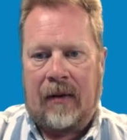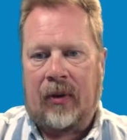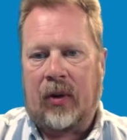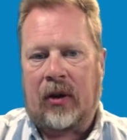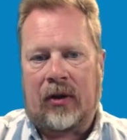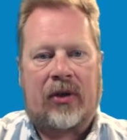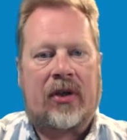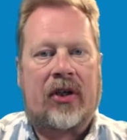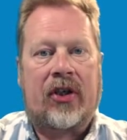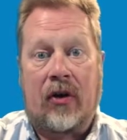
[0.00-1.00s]
But what I'll do is I'll
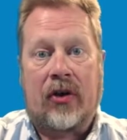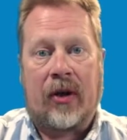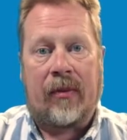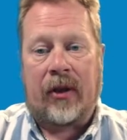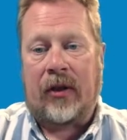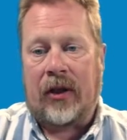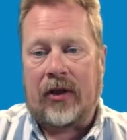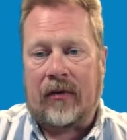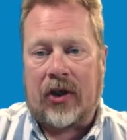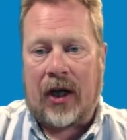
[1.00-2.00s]
just show you some of the things
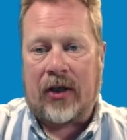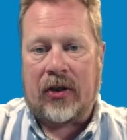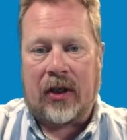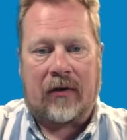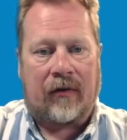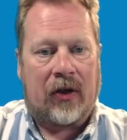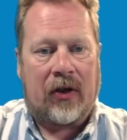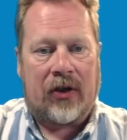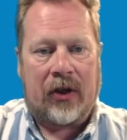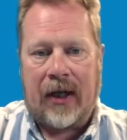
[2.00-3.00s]
that have changed in this
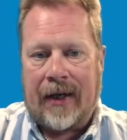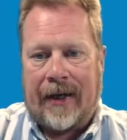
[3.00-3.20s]
version.